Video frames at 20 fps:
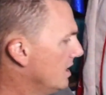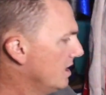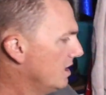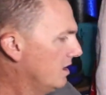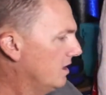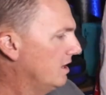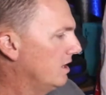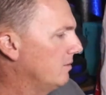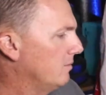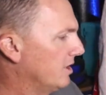
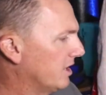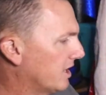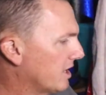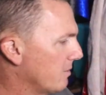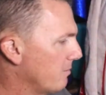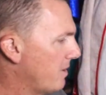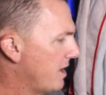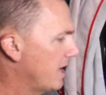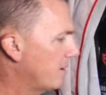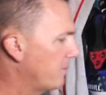Then I'm going to come
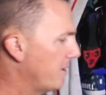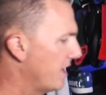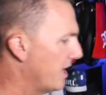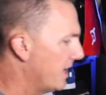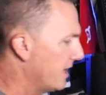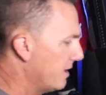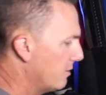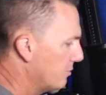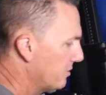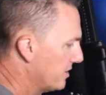back
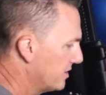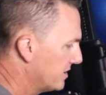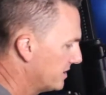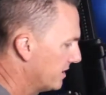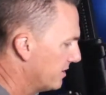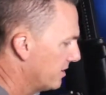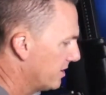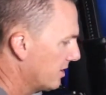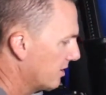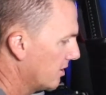behind it with the
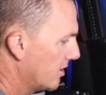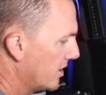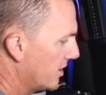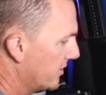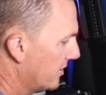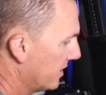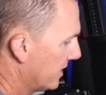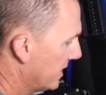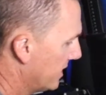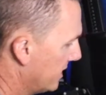terry cloth
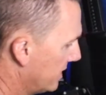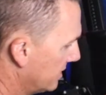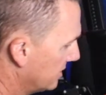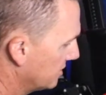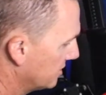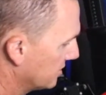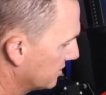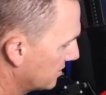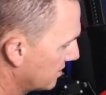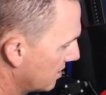and kind of
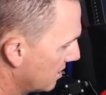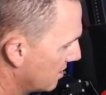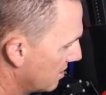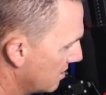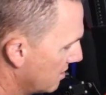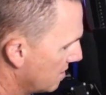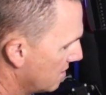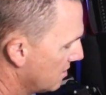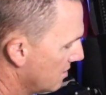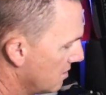just
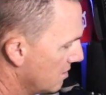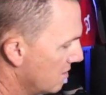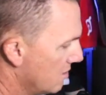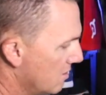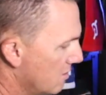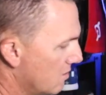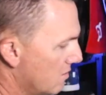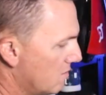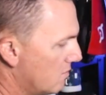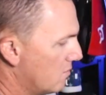
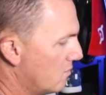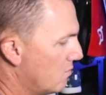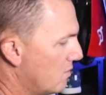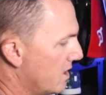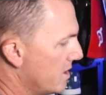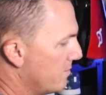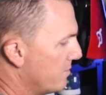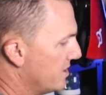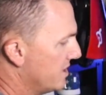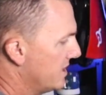
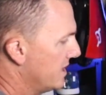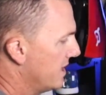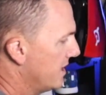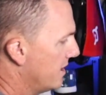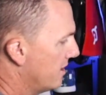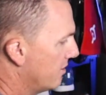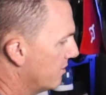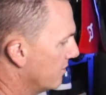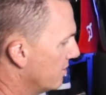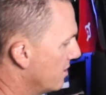wipe it
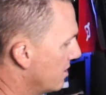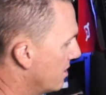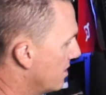down.